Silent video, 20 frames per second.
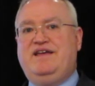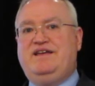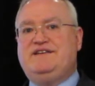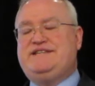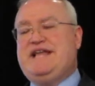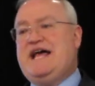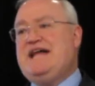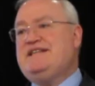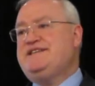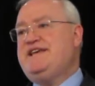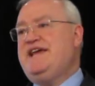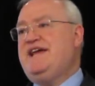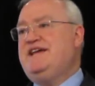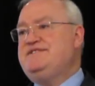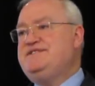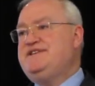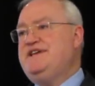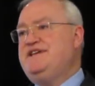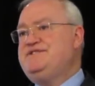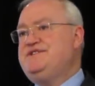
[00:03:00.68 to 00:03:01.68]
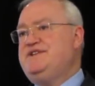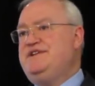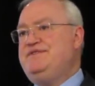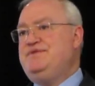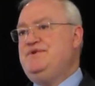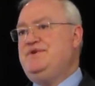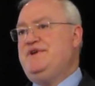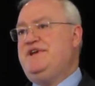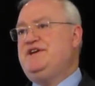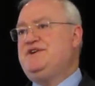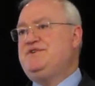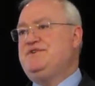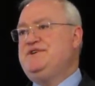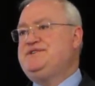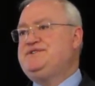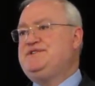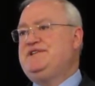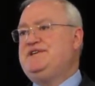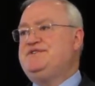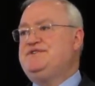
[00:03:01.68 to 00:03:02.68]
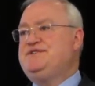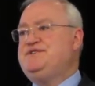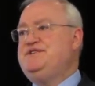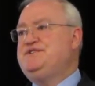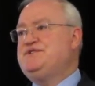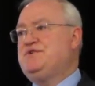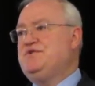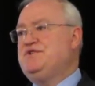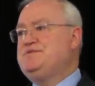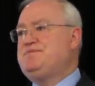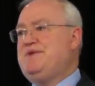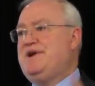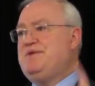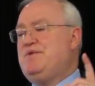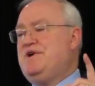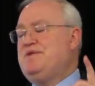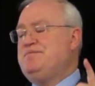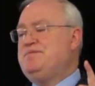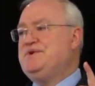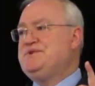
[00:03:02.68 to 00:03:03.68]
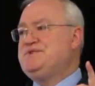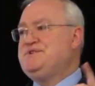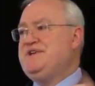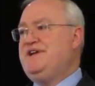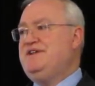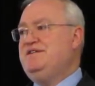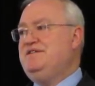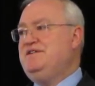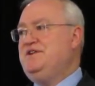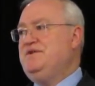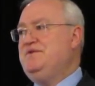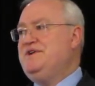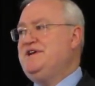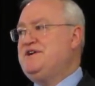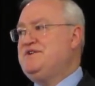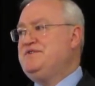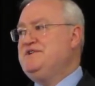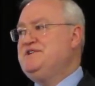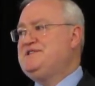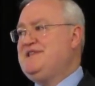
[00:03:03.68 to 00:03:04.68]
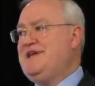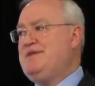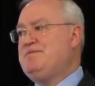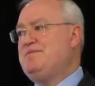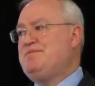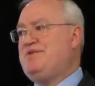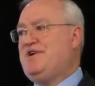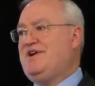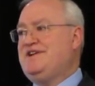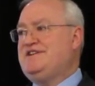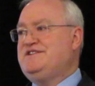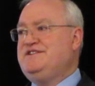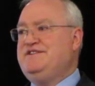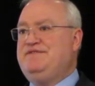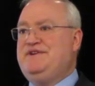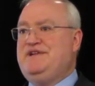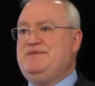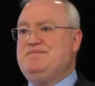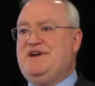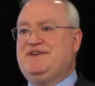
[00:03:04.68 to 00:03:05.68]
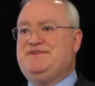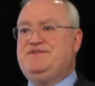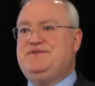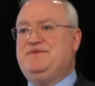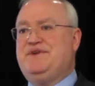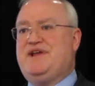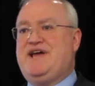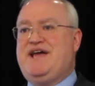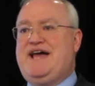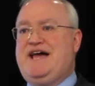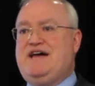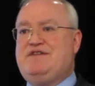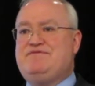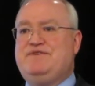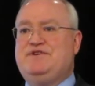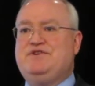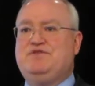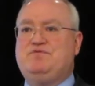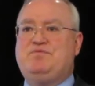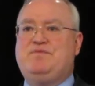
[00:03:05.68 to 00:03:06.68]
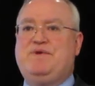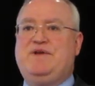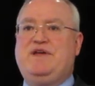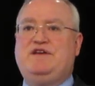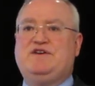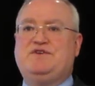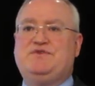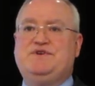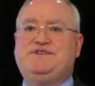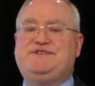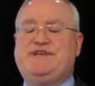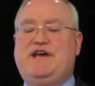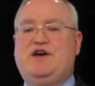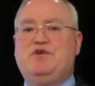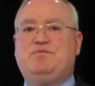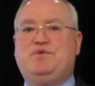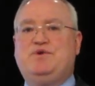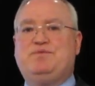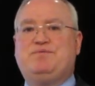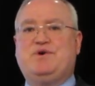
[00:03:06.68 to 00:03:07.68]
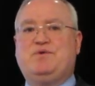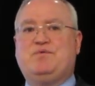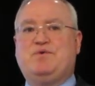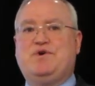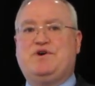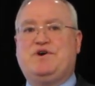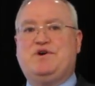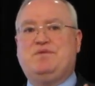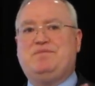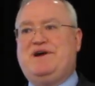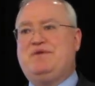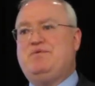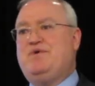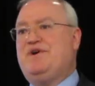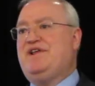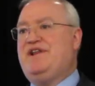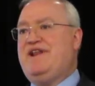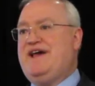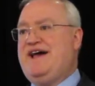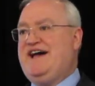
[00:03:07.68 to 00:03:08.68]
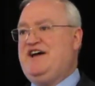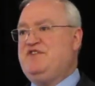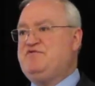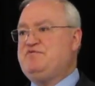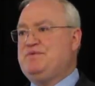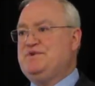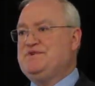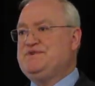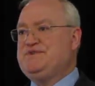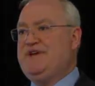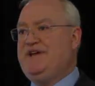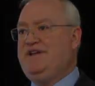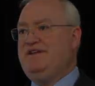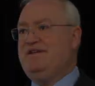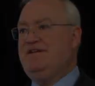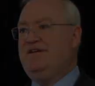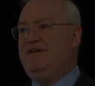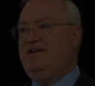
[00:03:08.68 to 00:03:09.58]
StatsCan says that if you increase literacy scores by 1%, you increase labor productivity by 2.5%, and you increase output per worker by 1.5%.